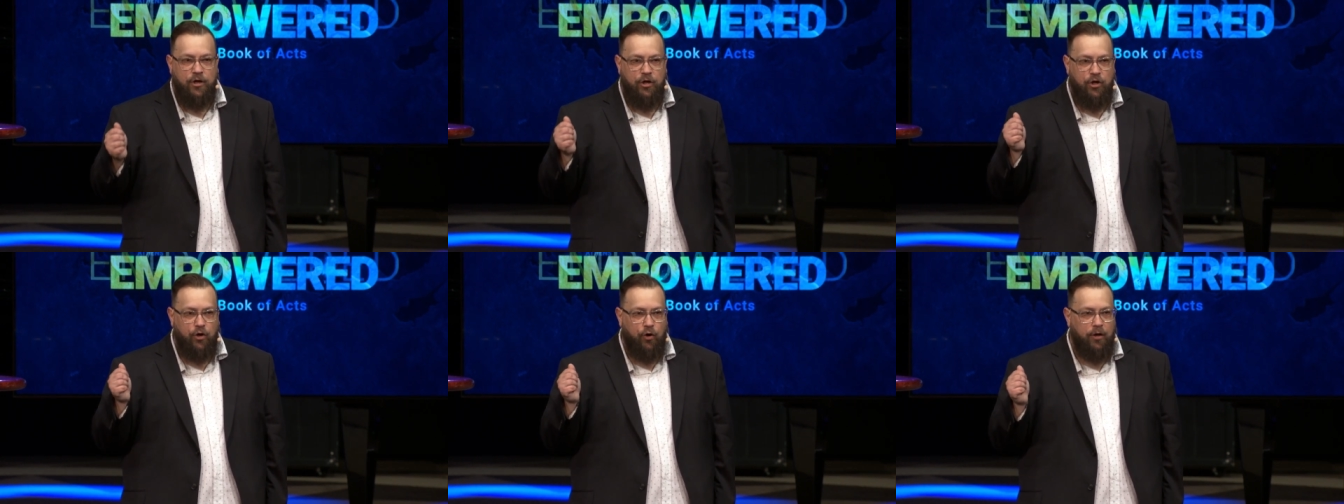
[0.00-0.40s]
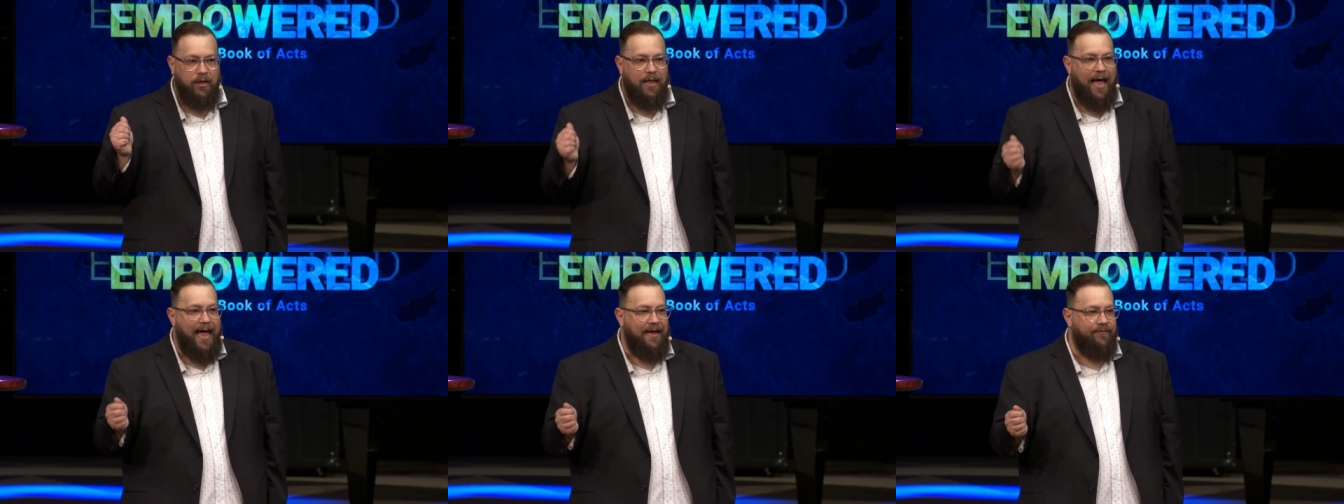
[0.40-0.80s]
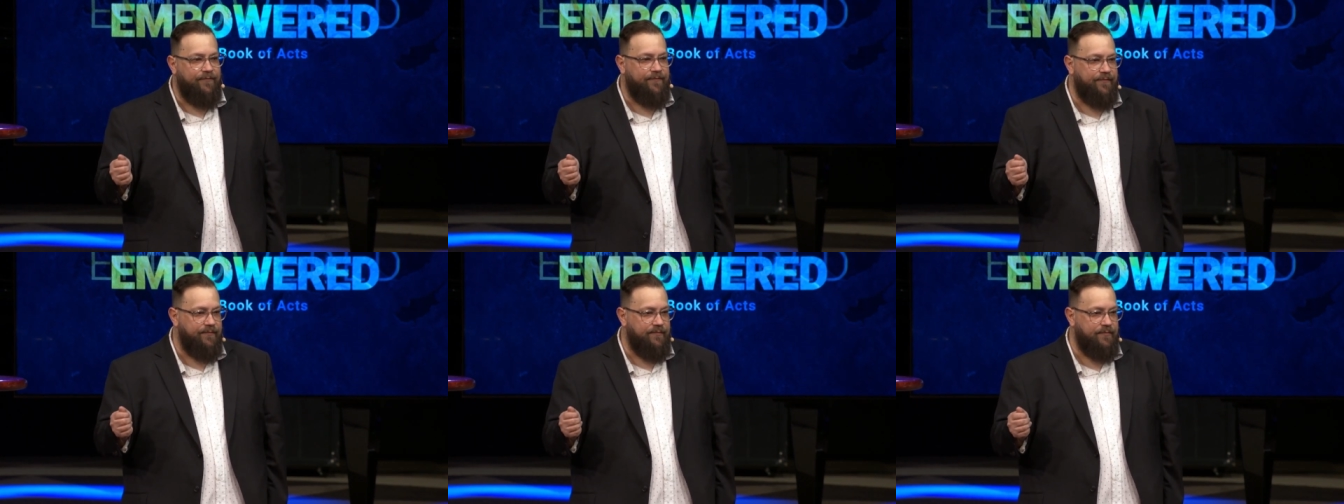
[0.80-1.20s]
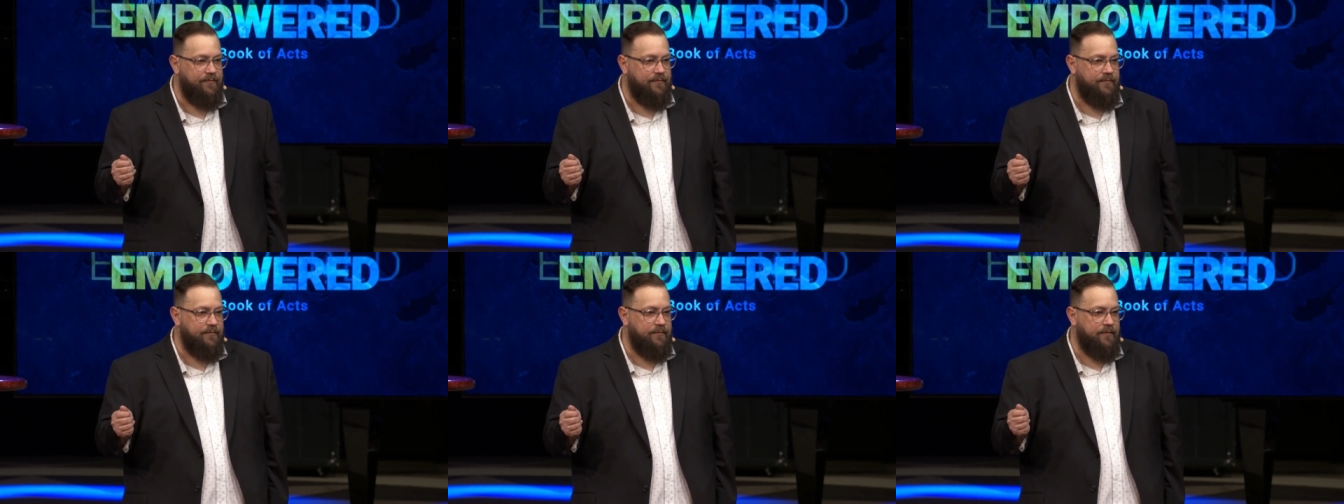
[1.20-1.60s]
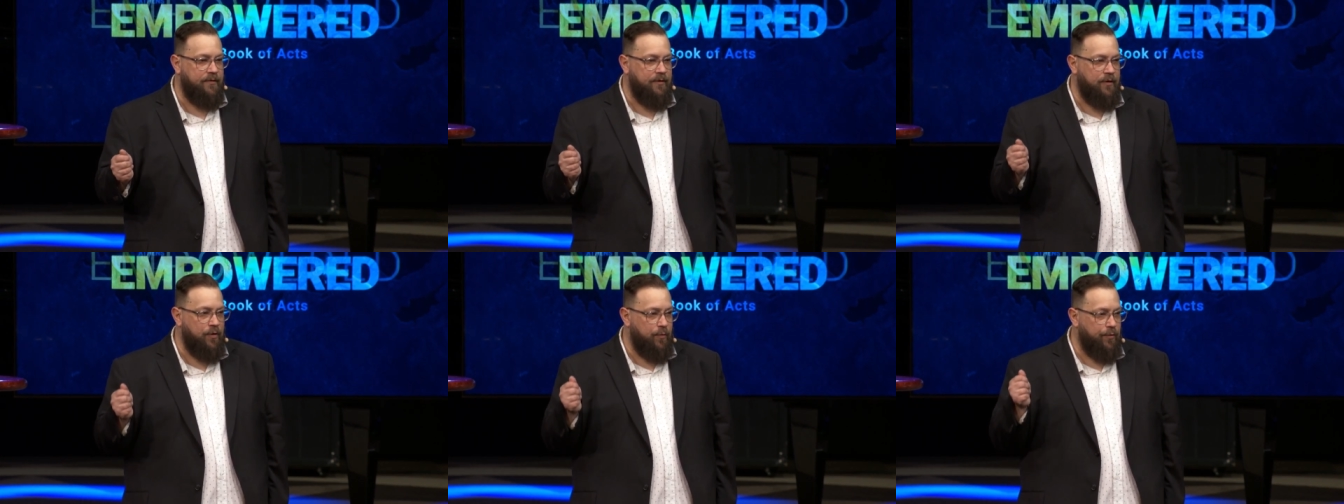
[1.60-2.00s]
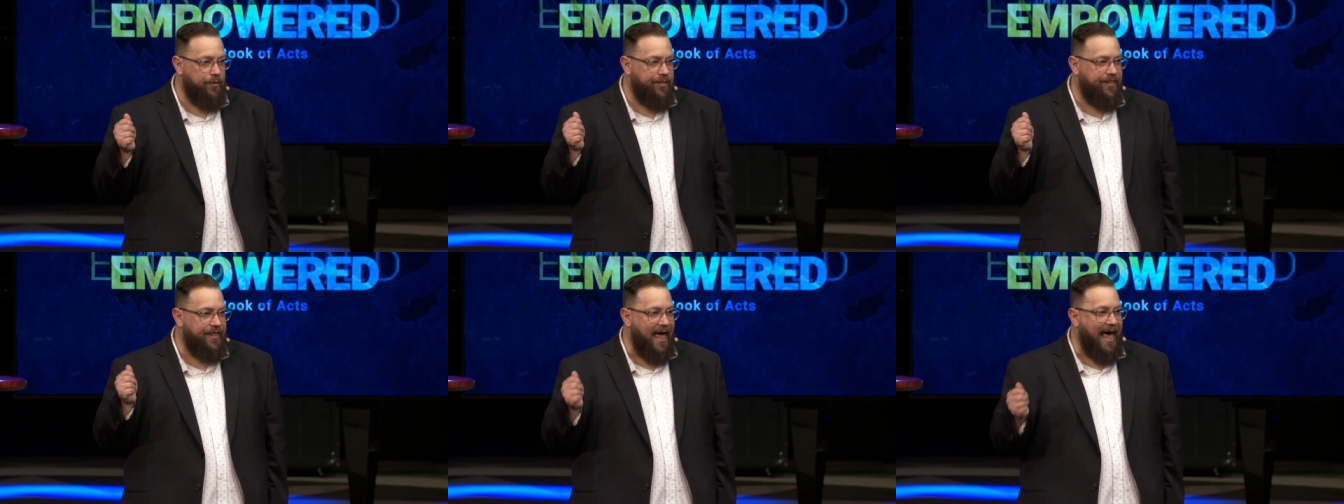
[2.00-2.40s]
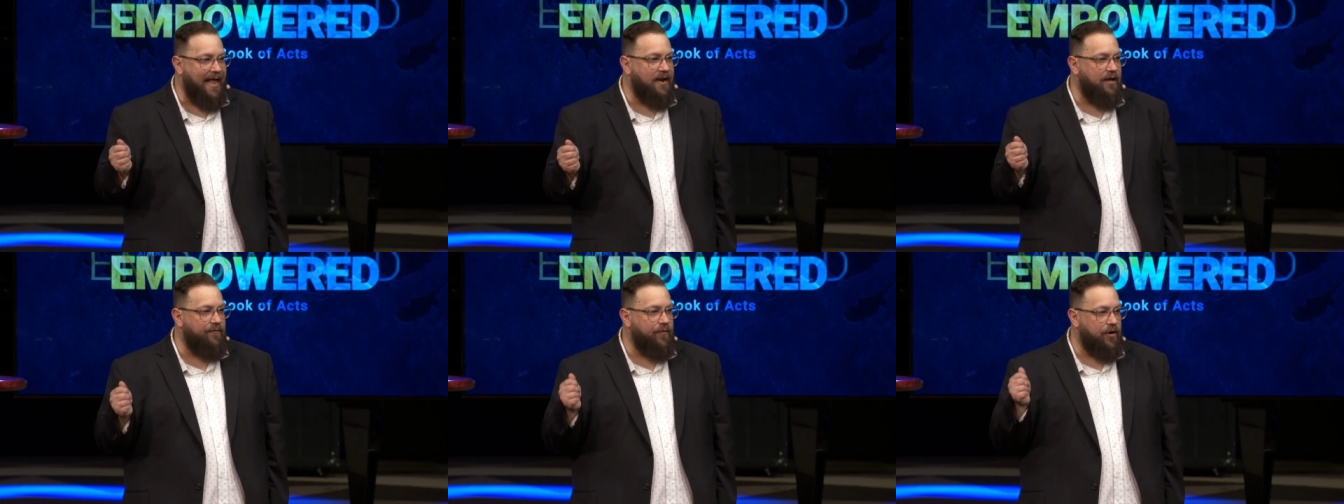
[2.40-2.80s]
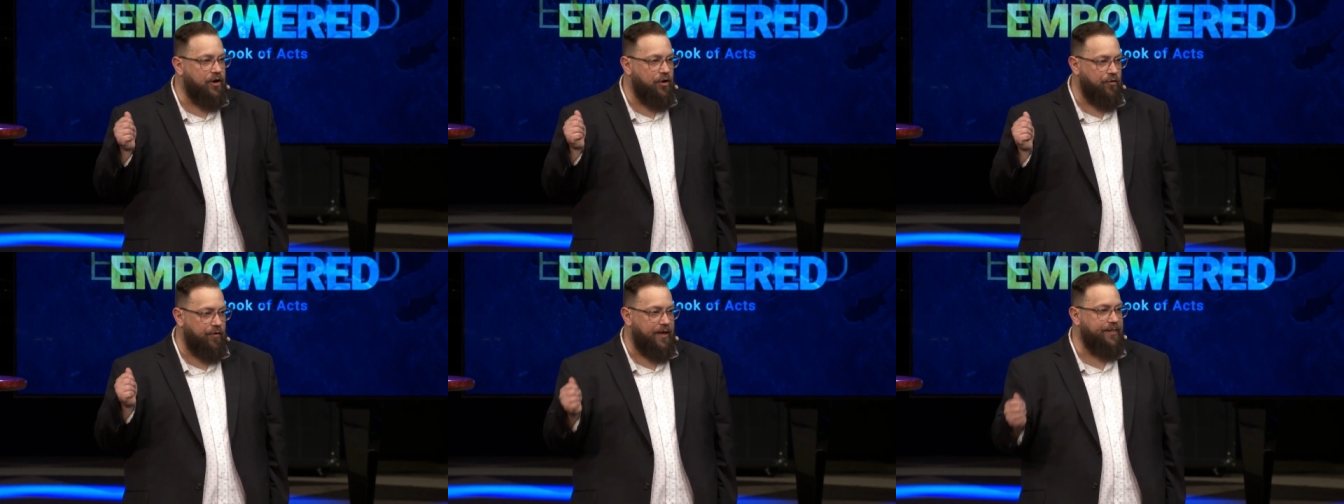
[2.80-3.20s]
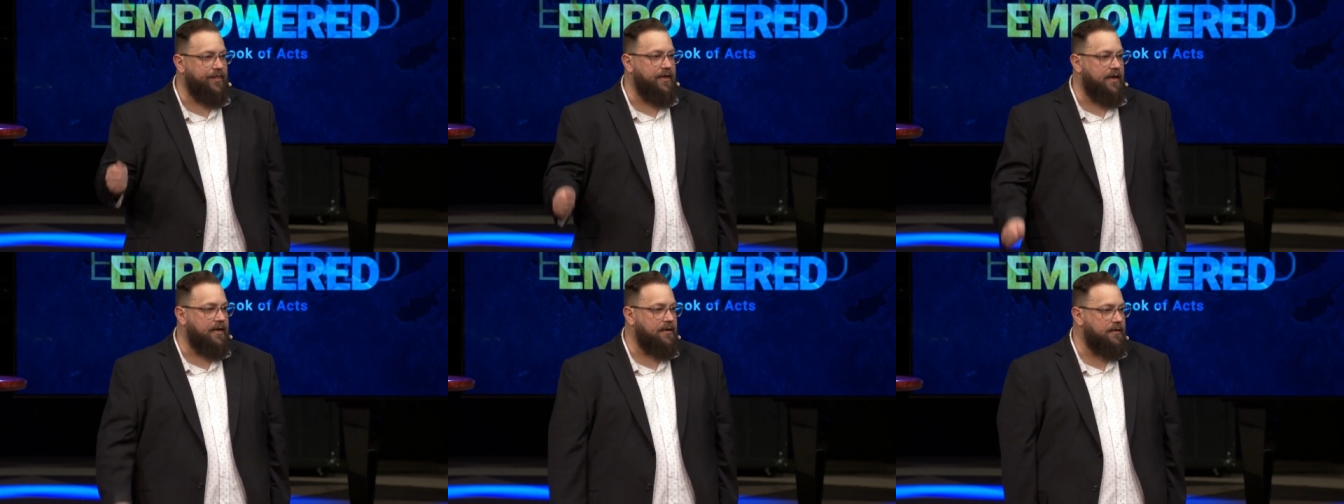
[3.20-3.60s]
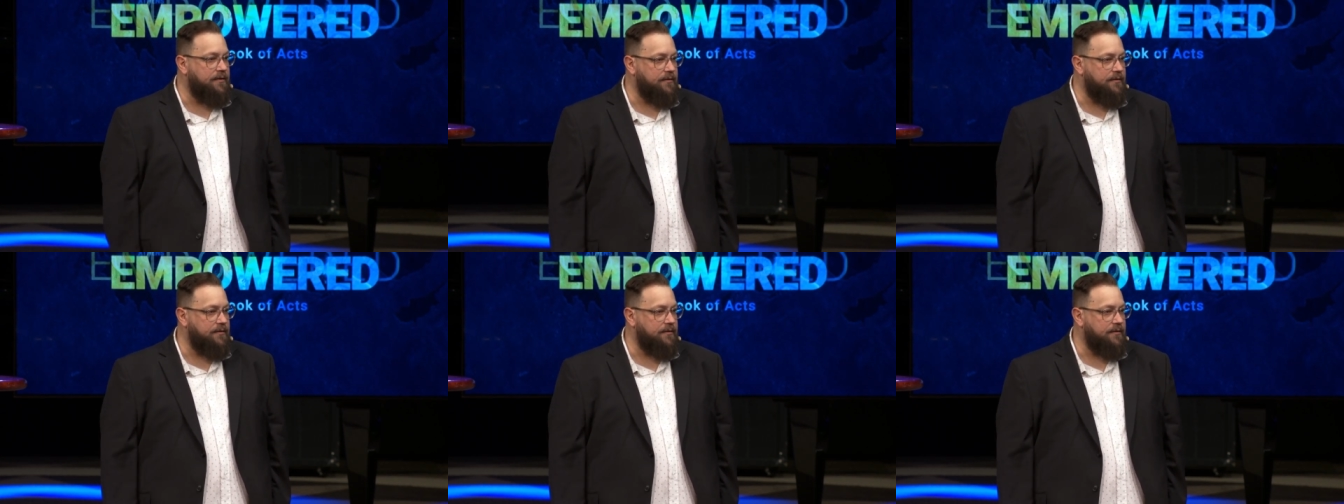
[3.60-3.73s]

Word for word: your life with that of a Corinthian,